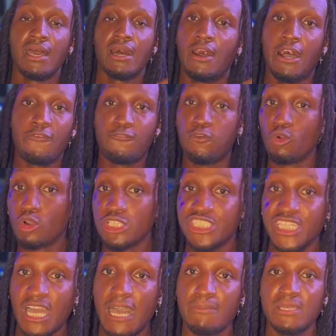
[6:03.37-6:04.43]
a full
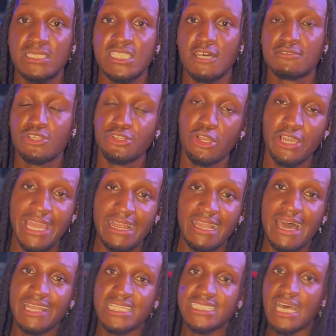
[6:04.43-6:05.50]
job and stuff. So you don't got a
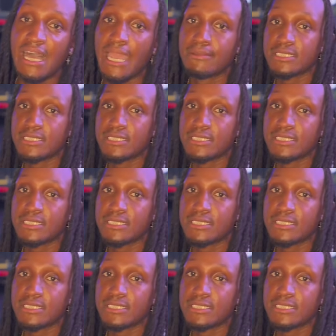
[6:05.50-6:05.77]
lot of time